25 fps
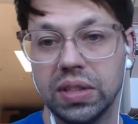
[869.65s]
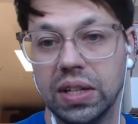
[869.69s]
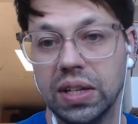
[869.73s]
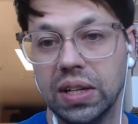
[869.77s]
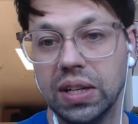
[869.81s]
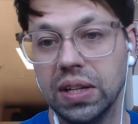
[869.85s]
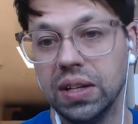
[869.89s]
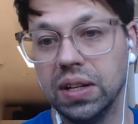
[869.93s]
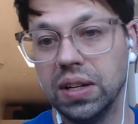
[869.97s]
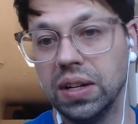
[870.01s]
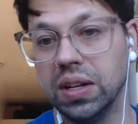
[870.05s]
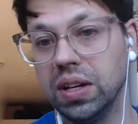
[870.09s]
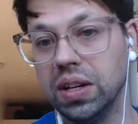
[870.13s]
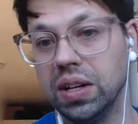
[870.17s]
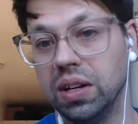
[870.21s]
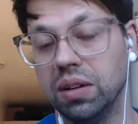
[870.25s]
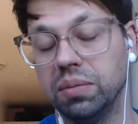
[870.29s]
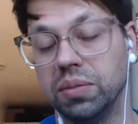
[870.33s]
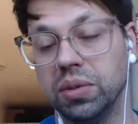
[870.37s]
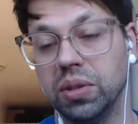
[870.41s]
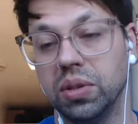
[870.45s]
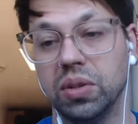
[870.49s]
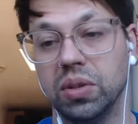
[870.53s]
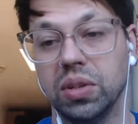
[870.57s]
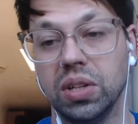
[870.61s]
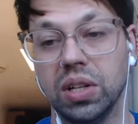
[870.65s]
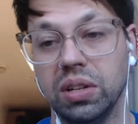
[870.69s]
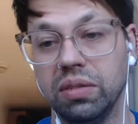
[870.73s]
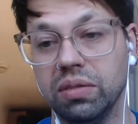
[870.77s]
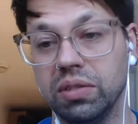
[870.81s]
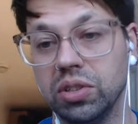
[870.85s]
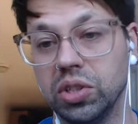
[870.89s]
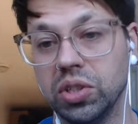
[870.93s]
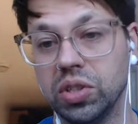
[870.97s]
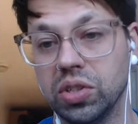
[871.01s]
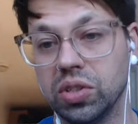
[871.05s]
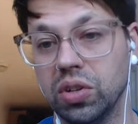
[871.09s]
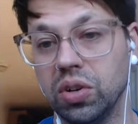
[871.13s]
You can even just
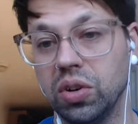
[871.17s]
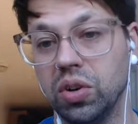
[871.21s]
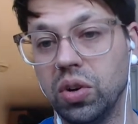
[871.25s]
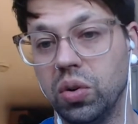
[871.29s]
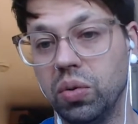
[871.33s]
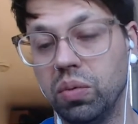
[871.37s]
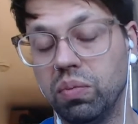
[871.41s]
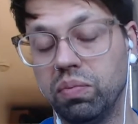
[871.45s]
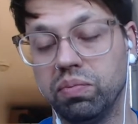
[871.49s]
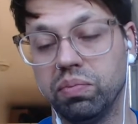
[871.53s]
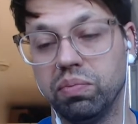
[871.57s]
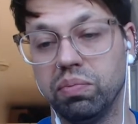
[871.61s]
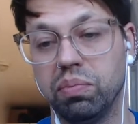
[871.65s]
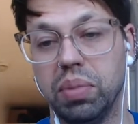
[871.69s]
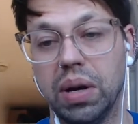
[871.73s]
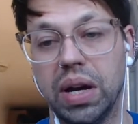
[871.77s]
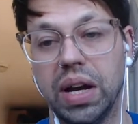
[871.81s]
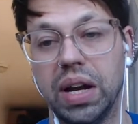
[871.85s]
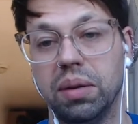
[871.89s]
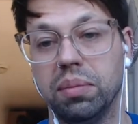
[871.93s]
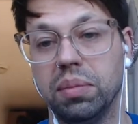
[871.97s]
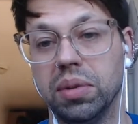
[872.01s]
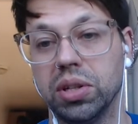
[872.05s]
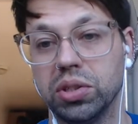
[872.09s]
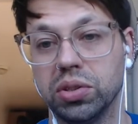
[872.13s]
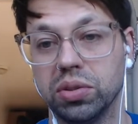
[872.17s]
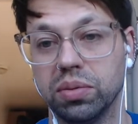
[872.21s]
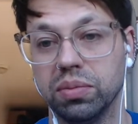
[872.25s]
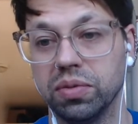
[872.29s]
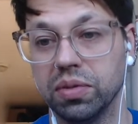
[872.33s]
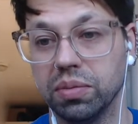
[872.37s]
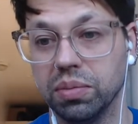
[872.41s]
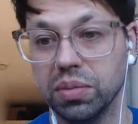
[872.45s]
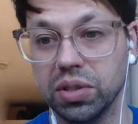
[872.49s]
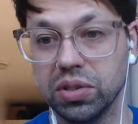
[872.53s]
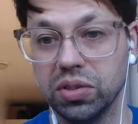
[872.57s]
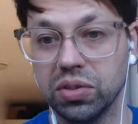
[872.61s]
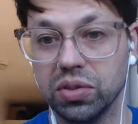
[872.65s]
go buy a mushroom from the
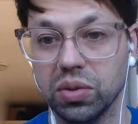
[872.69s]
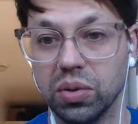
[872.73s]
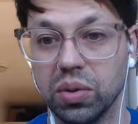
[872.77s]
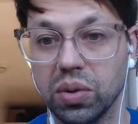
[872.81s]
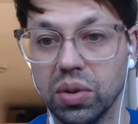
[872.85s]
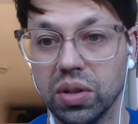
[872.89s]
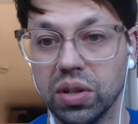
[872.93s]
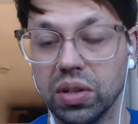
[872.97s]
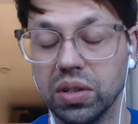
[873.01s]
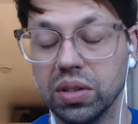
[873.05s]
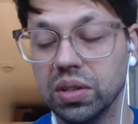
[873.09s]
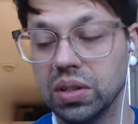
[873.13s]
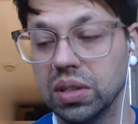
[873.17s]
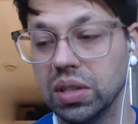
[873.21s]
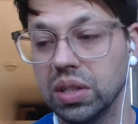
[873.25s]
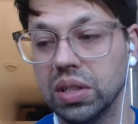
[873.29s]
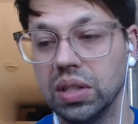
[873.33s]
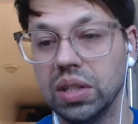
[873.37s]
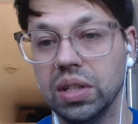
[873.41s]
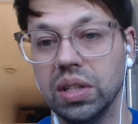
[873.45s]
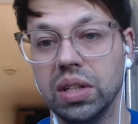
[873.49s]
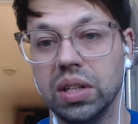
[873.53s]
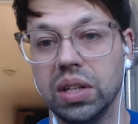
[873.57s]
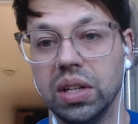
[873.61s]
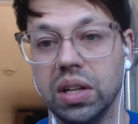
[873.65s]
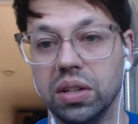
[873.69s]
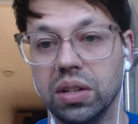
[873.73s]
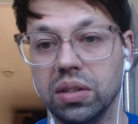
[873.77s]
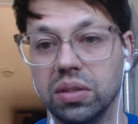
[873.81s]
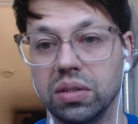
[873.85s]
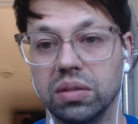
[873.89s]
store and